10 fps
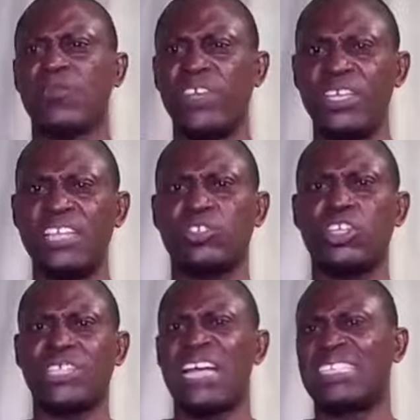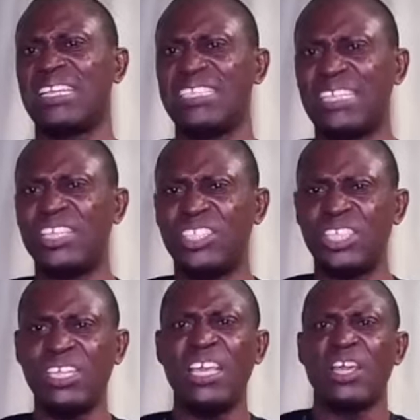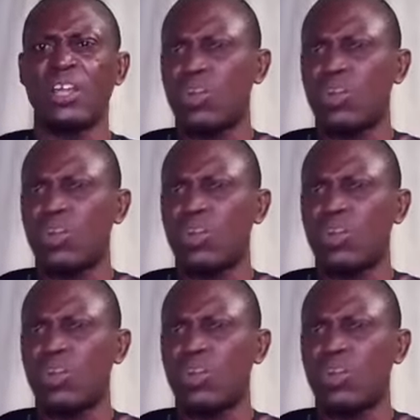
of illness such as lethargy,